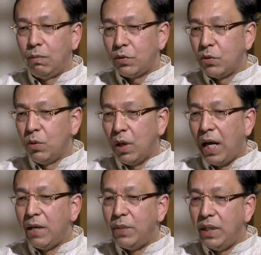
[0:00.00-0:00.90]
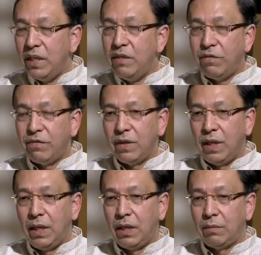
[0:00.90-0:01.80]
So I believe
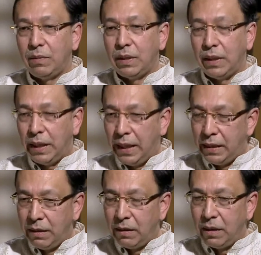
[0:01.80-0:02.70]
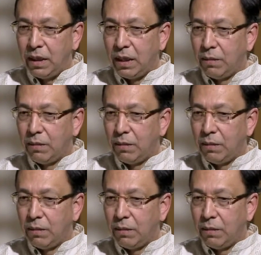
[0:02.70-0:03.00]
in